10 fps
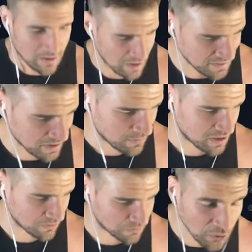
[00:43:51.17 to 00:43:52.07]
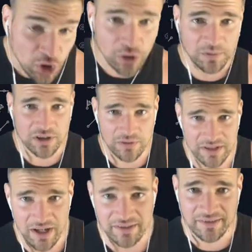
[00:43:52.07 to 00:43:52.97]
Last time we confirmed the
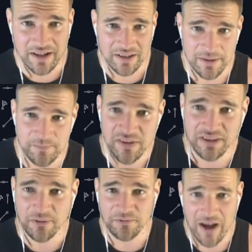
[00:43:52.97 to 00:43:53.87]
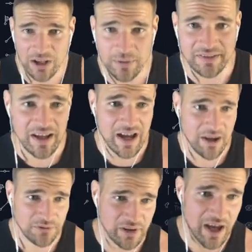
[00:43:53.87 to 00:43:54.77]
green dot on the daily, the following day
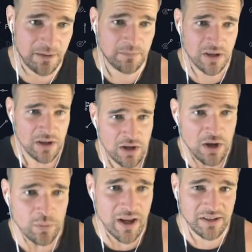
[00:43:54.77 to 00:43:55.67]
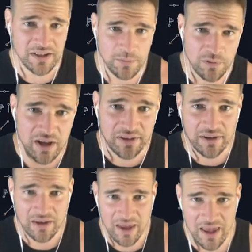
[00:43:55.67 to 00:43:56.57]
after that, we ended up
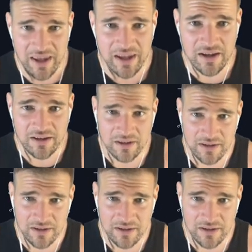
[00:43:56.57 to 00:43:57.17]
with a